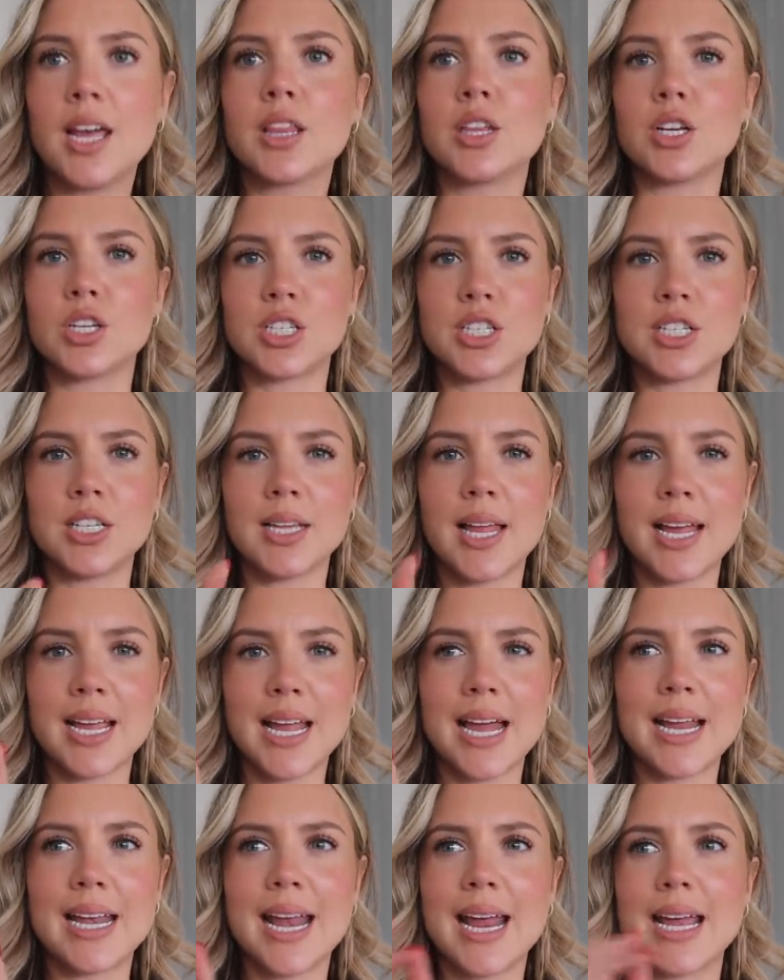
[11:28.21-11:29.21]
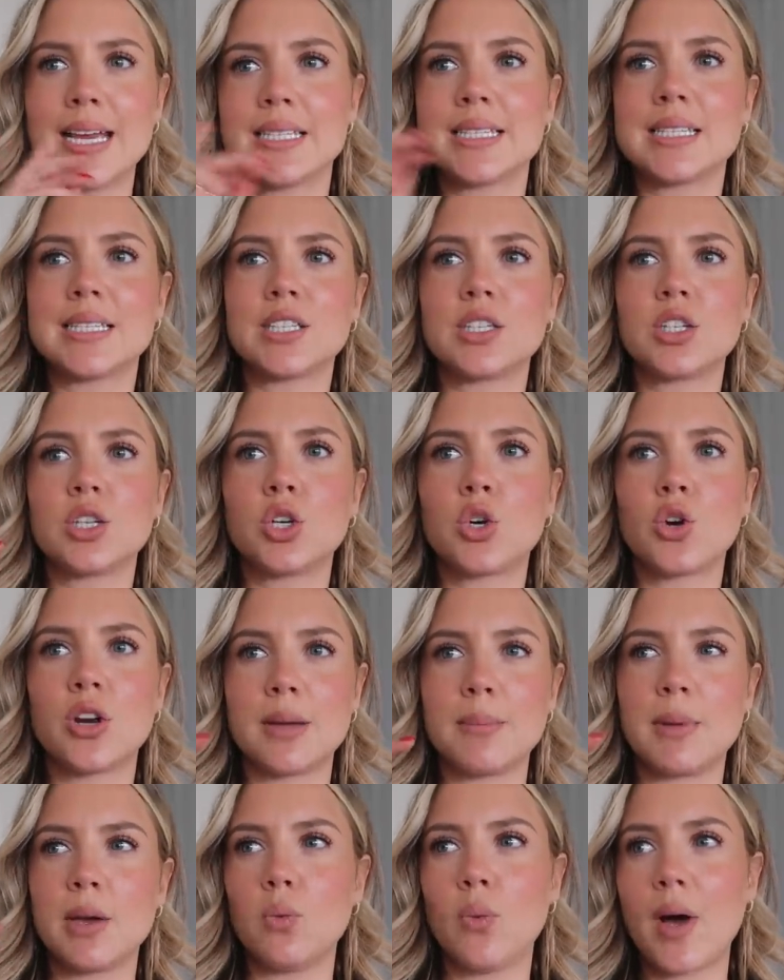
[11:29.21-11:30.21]
They're still like a nice
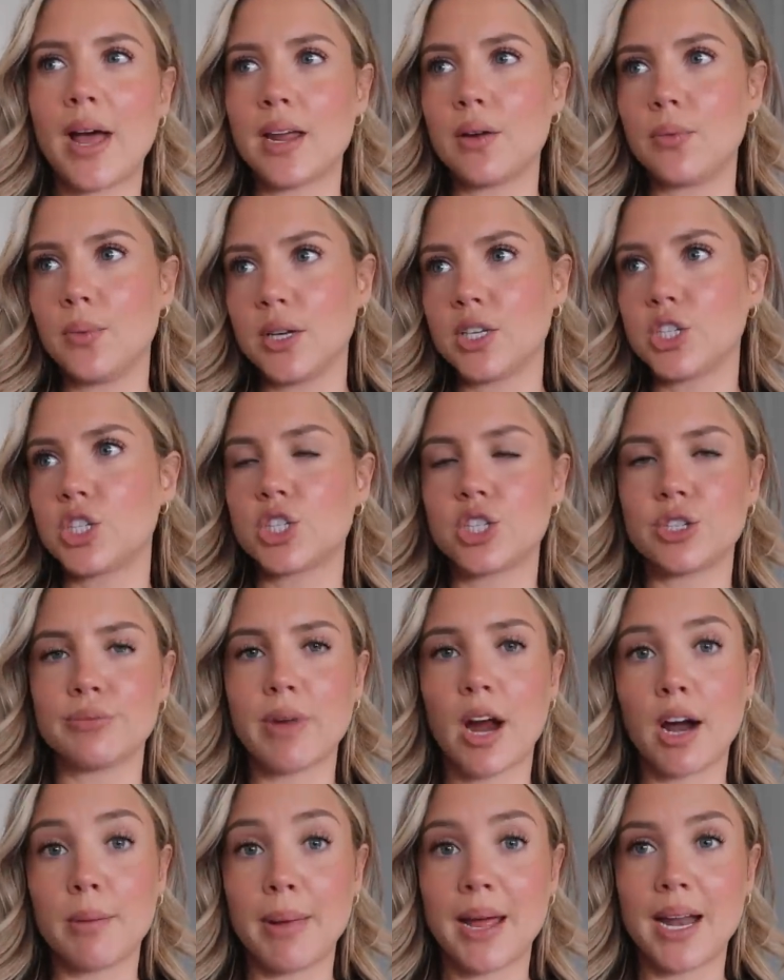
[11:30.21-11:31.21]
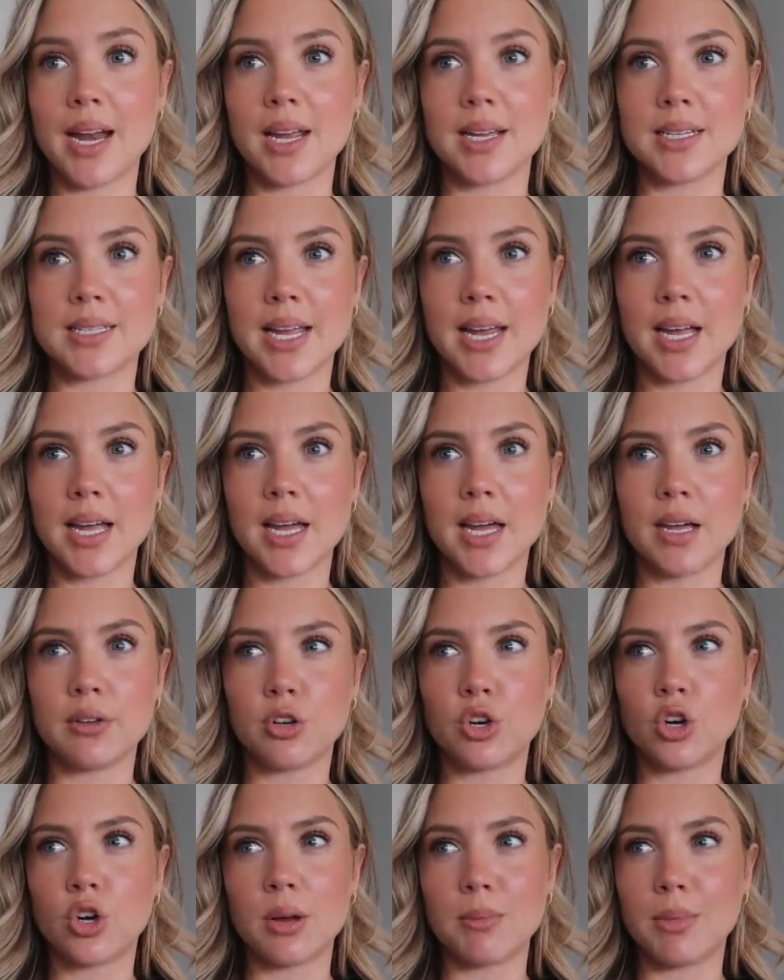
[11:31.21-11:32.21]
creamy white, which our bedding is like a
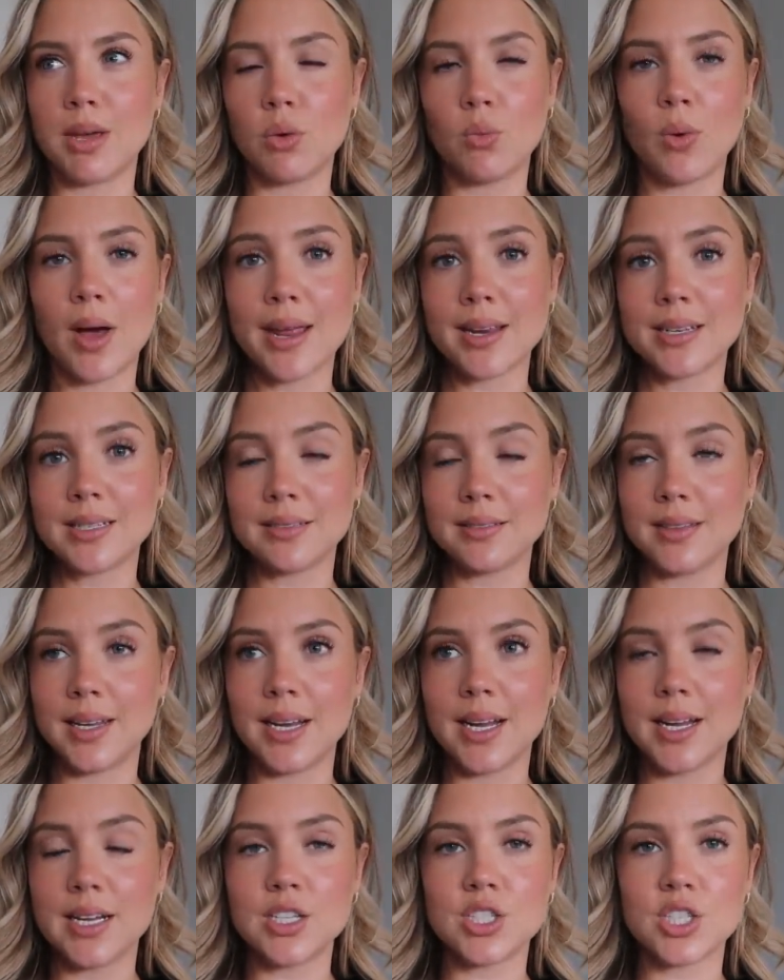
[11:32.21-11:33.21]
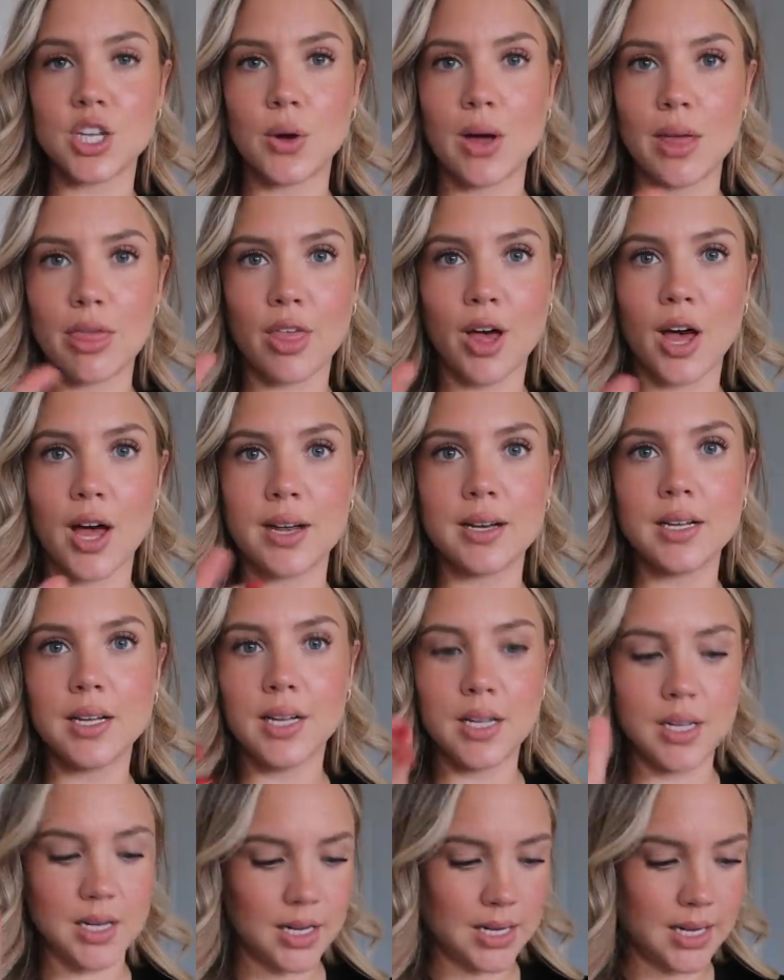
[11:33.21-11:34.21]
creamy white linen, so I thought
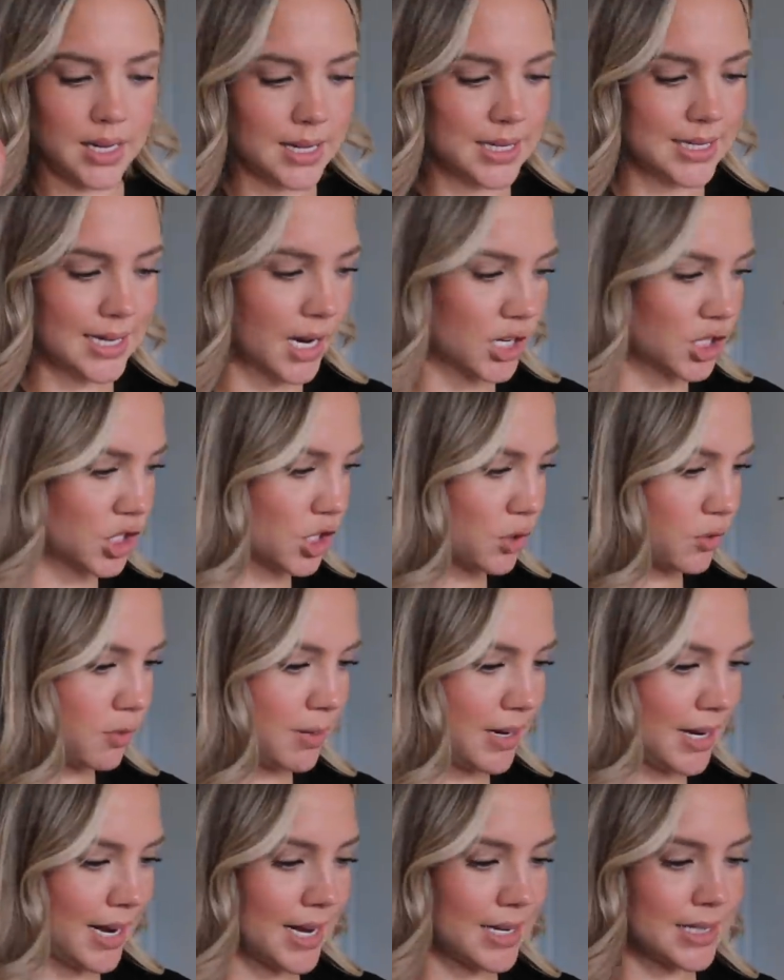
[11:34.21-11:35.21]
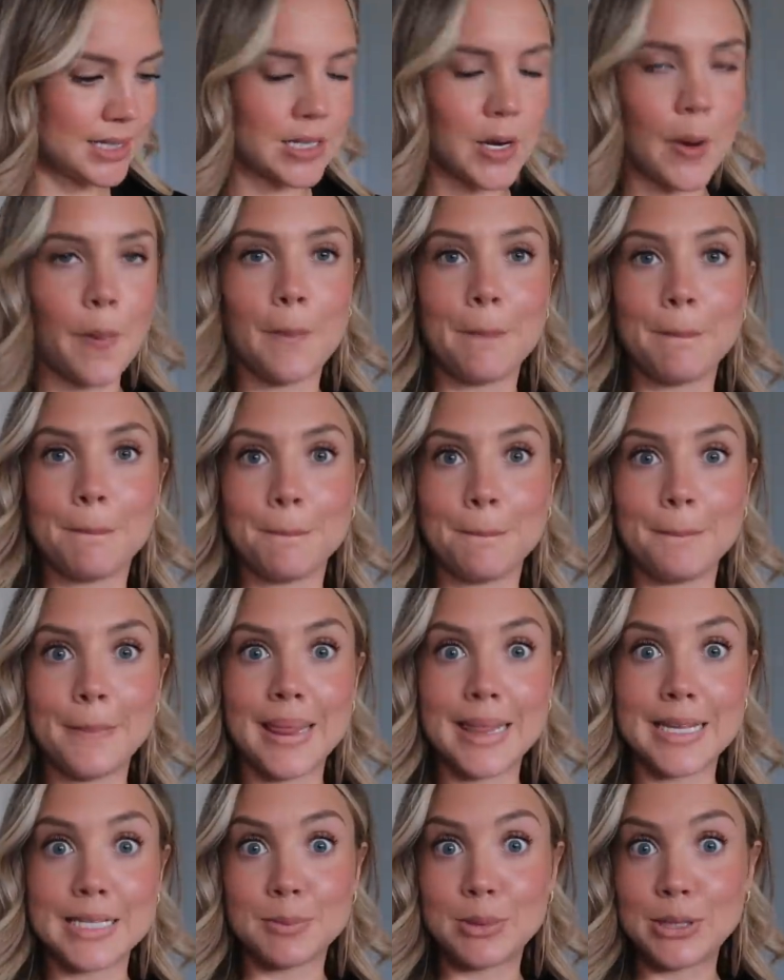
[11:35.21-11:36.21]
the texture would be nice, so
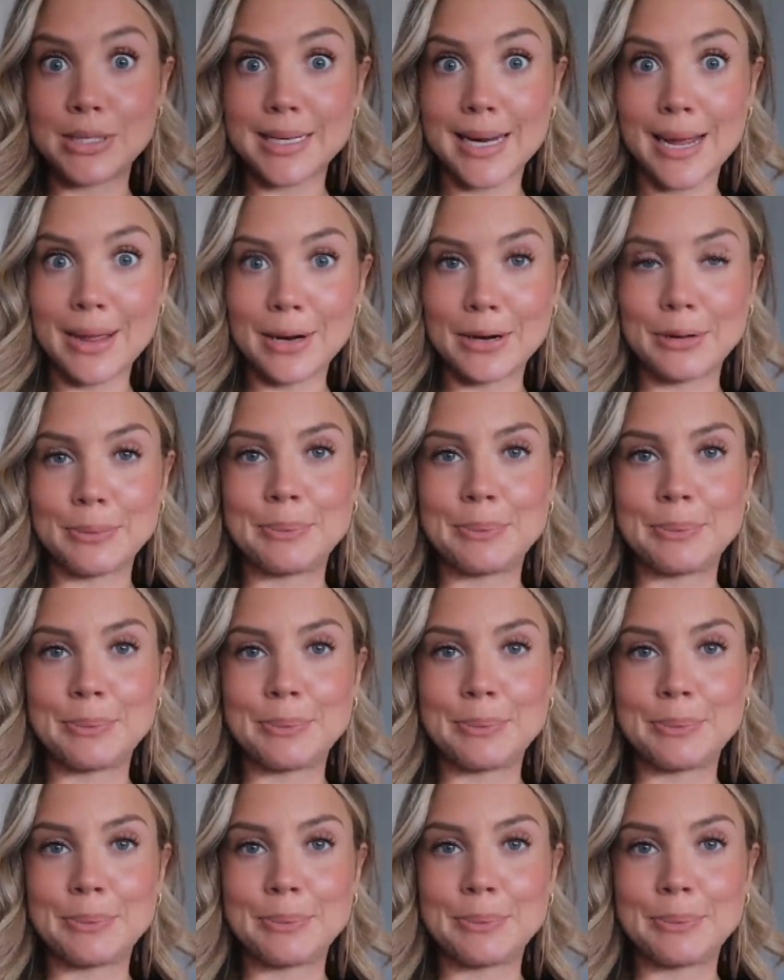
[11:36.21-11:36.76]
let's put it together.